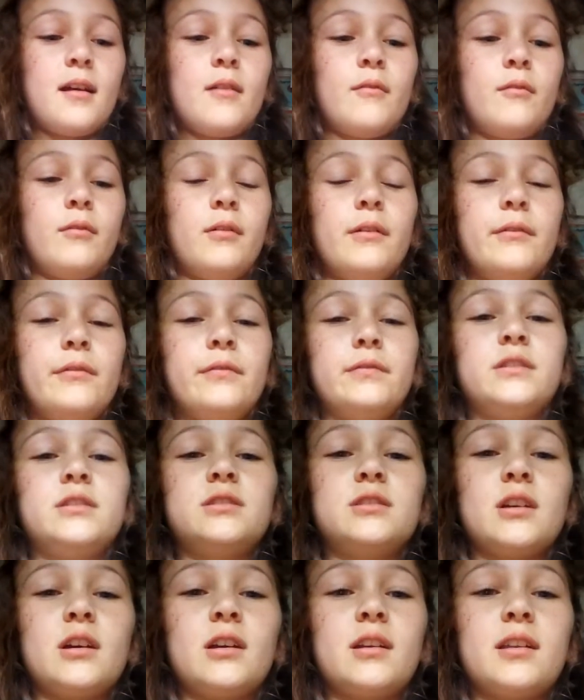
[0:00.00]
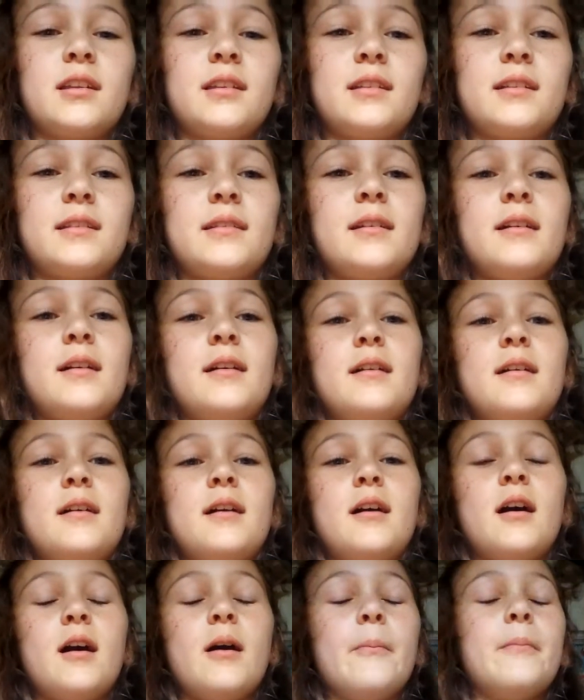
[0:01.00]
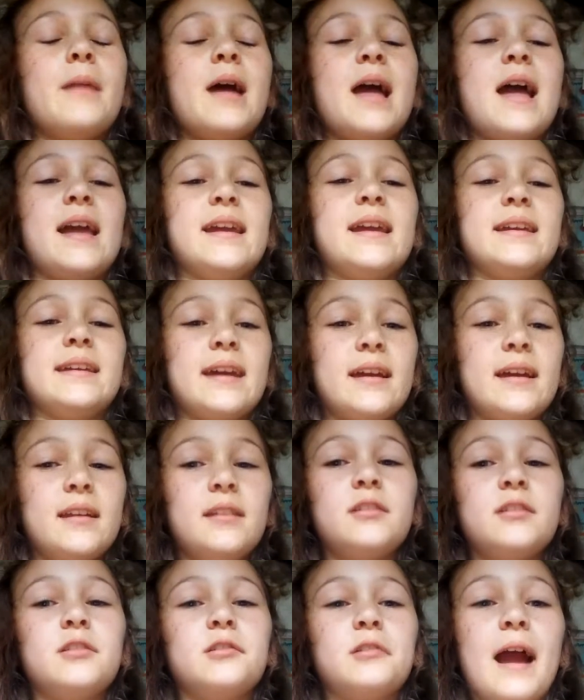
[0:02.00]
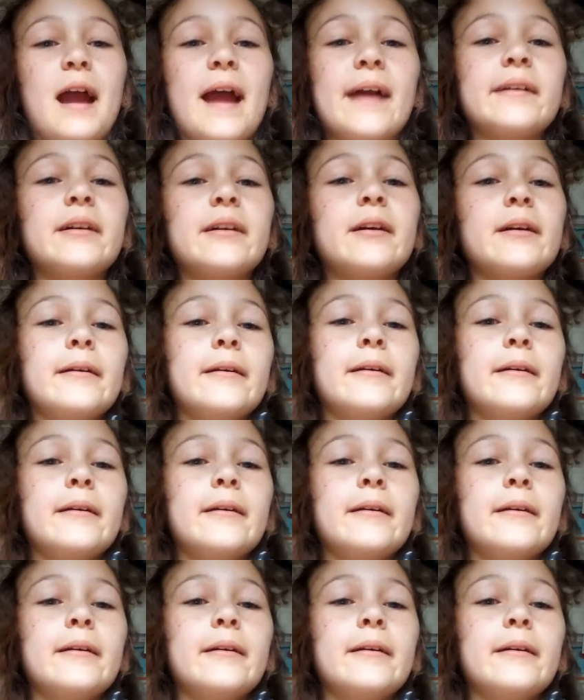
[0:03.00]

with just a Kinder egg,